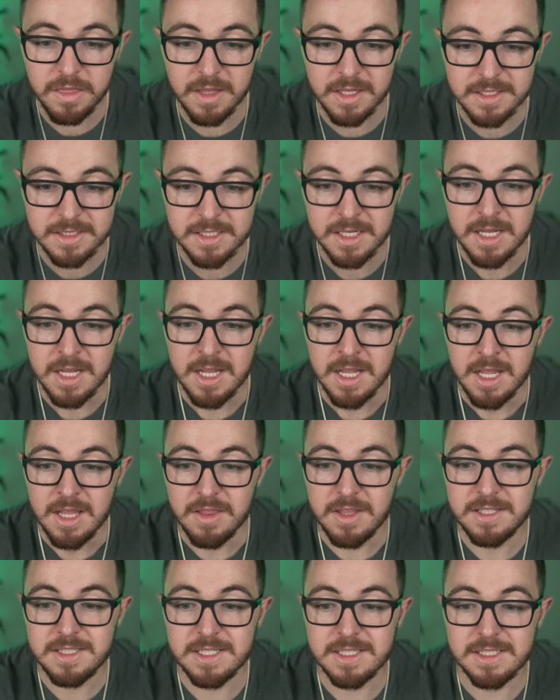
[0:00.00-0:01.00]
this,
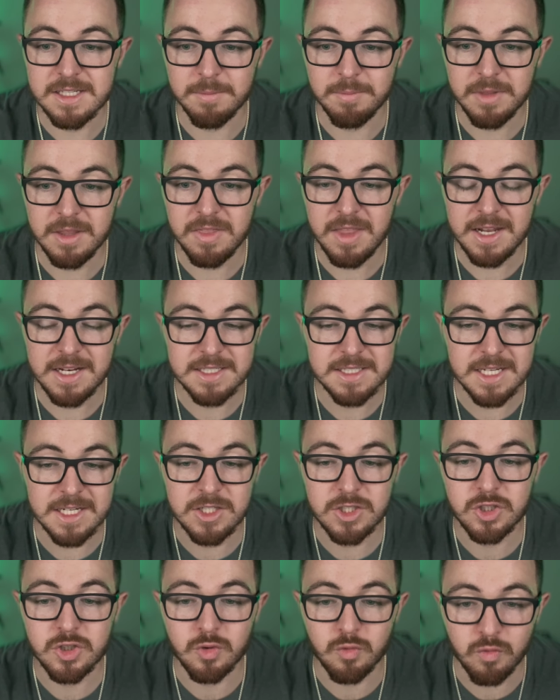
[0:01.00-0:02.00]
this is something that is
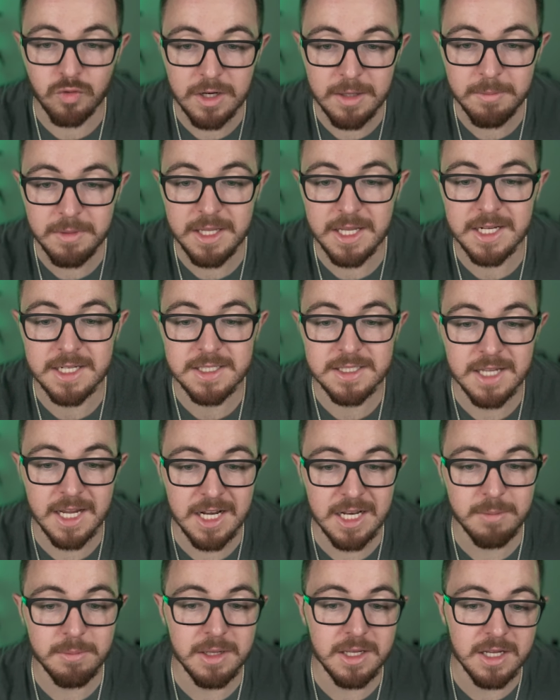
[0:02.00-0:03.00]
extremely
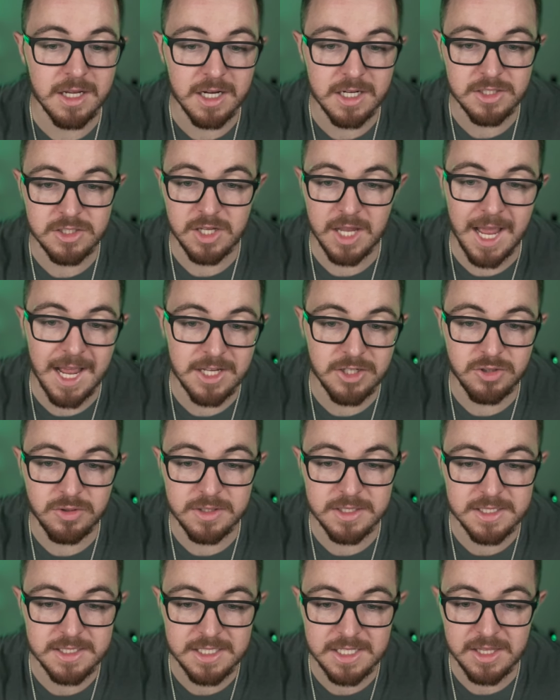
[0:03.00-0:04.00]
exciting because, as you
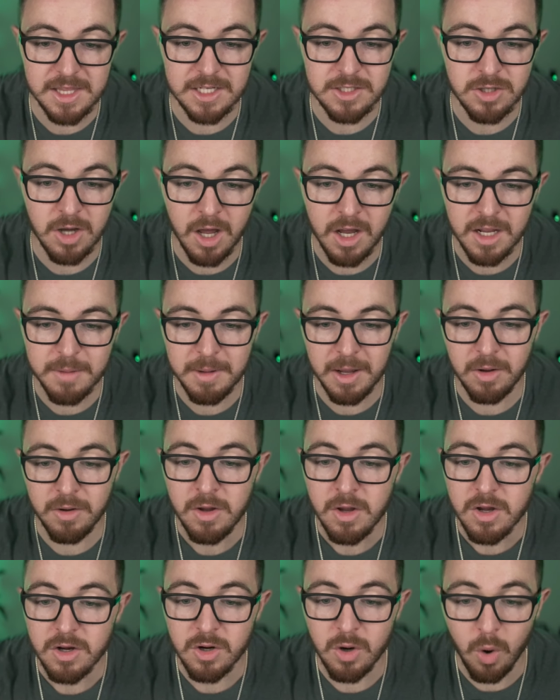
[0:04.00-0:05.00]
can see, they talk about
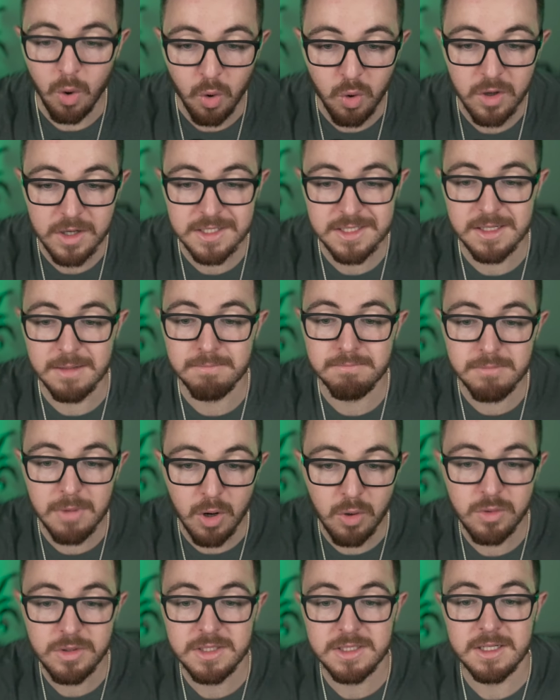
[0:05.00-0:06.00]
Core is the
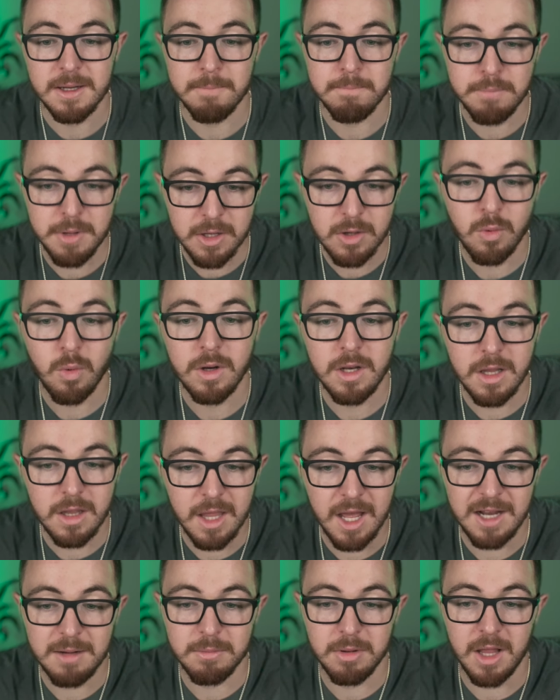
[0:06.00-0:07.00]
most Bitcoin
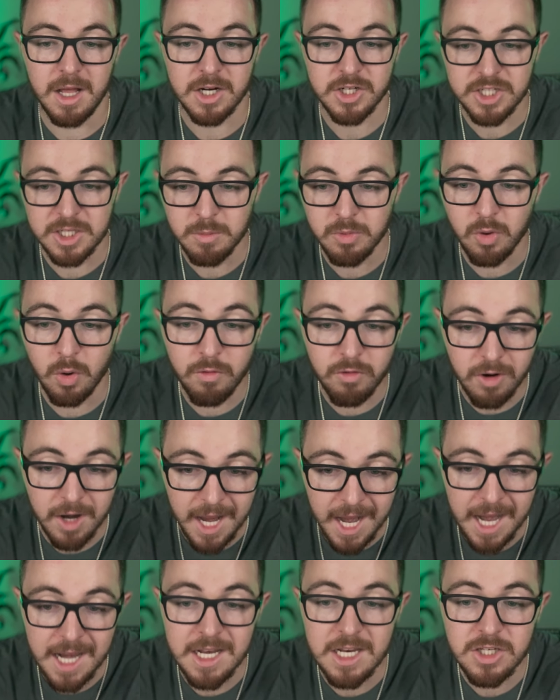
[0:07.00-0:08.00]
aligned blockchain with over
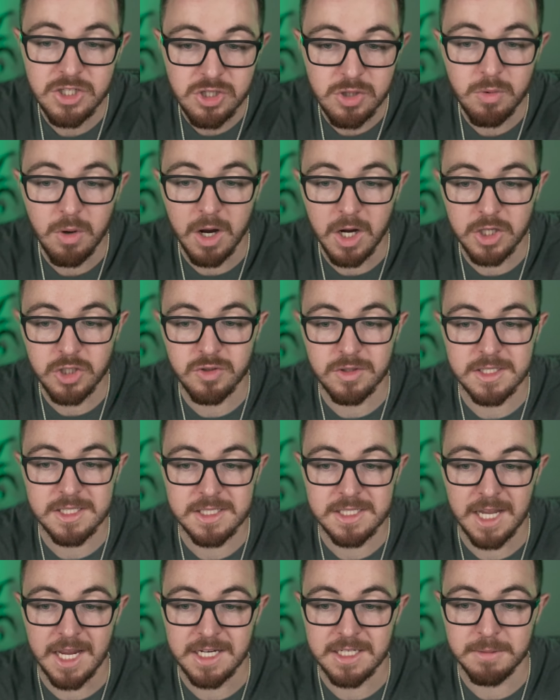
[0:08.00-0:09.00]
8,200
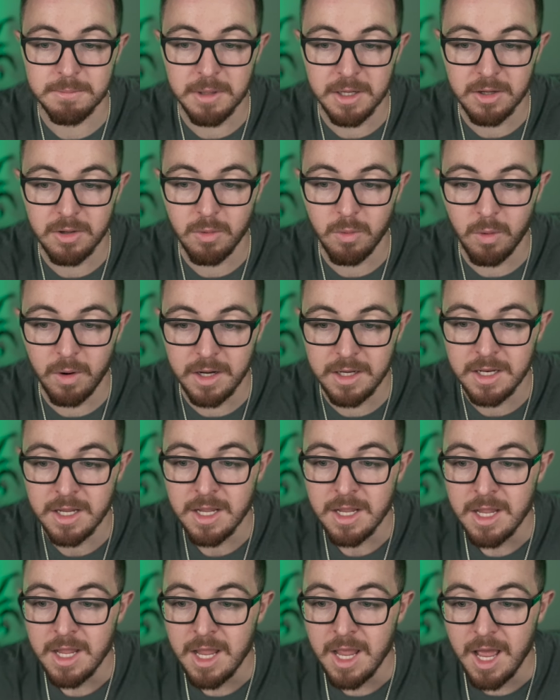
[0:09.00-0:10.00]
staked Bitcoin.
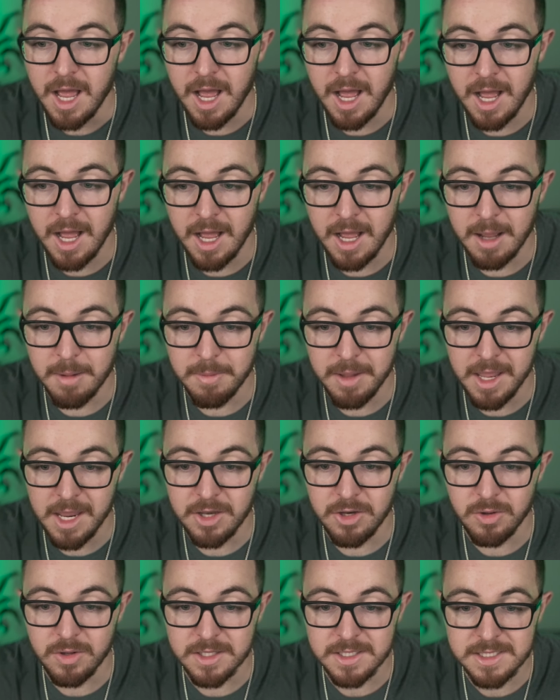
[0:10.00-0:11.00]
Um,
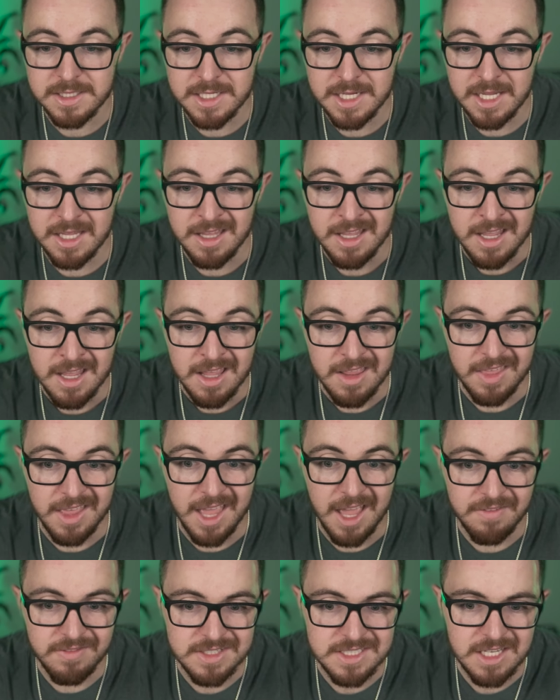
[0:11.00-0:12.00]
and you can see they
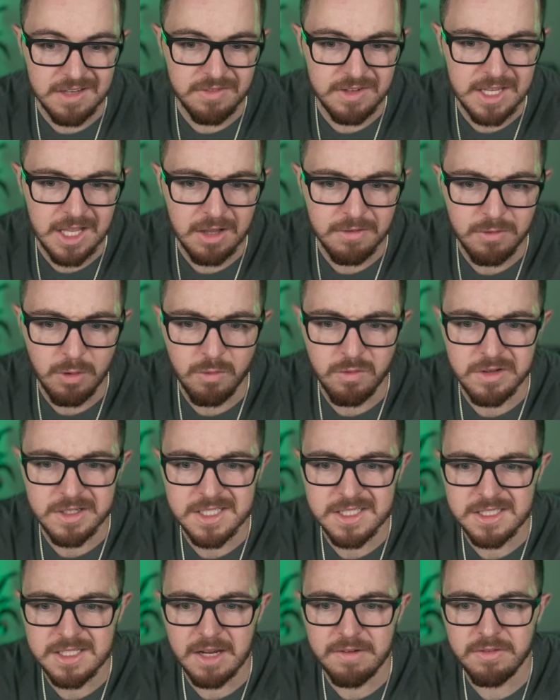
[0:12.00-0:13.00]
have a TVL of over
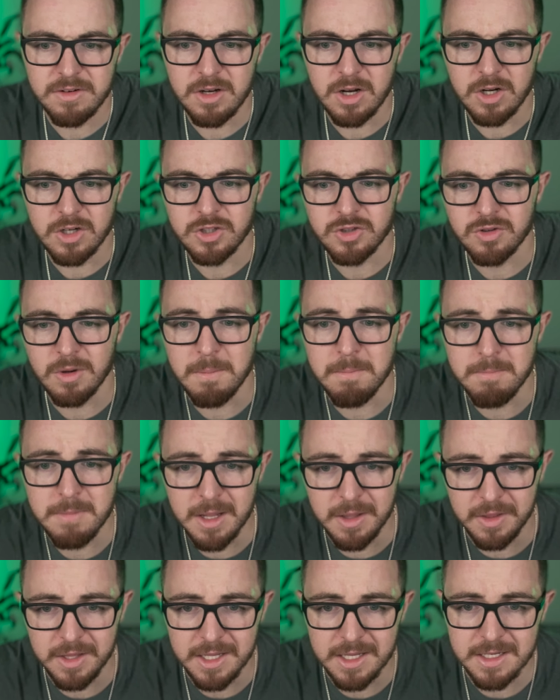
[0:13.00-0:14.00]
$700
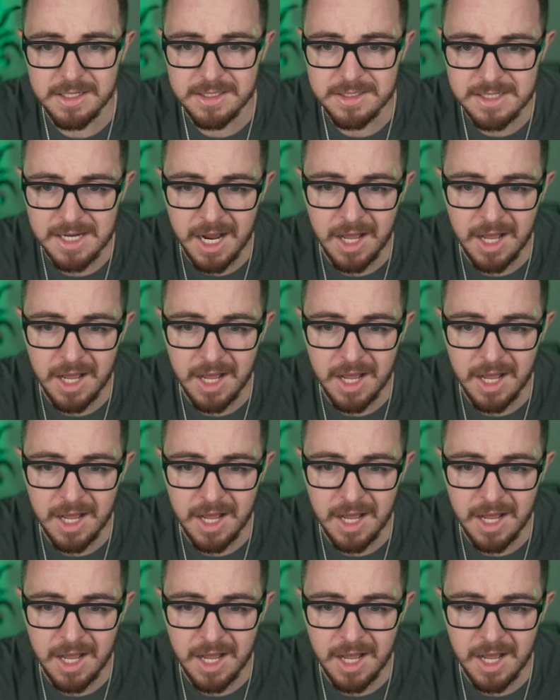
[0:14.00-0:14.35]
million.